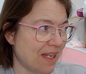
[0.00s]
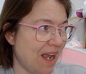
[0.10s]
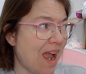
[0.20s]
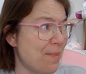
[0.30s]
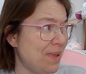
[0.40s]

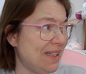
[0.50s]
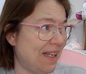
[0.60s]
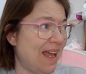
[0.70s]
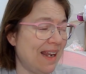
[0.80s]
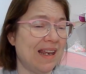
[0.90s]

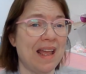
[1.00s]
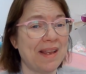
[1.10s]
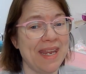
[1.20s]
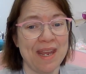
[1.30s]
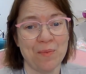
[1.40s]
I
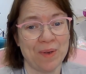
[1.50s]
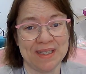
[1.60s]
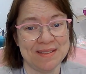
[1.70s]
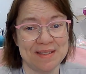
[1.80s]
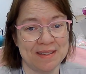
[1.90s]
can't
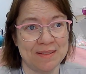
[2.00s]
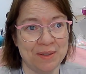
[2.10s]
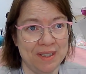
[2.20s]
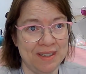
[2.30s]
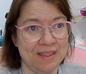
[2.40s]
wait to
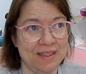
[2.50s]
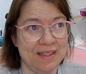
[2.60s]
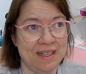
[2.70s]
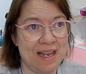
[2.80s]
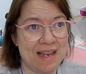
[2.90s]

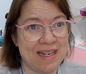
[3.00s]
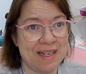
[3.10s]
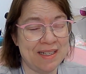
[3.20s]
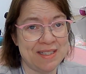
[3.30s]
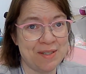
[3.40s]

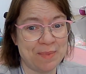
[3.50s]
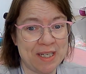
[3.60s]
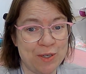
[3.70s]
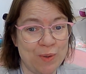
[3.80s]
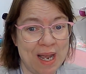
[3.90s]
get into my
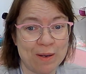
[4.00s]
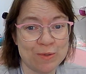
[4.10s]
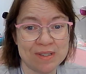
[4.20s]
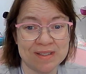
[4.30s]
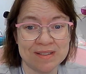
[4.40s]
new
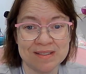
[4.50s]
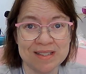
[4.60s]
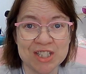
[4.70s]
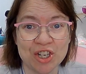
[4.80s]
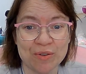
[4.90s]
house and
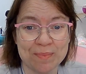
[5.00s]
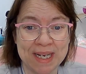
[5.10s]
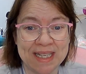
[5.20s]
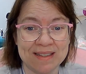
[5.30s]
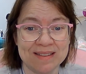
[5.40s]
start
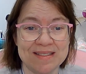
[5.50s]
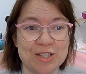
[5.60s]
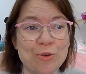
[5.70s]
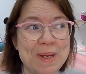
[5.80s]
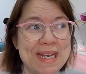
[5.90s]
making
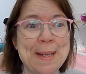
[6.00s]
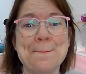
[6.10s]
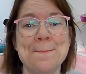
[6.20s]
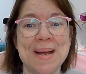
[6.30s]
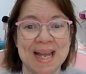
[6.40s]
it
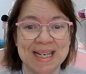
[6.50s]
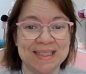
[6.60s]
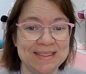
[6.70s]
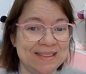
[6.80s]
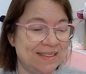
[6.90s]

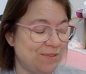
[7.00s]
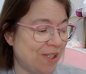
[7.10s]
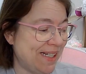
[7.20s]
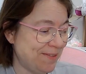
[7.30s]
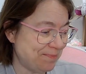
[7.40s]
mine,
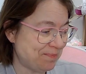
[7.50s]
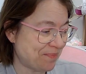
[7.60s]
right?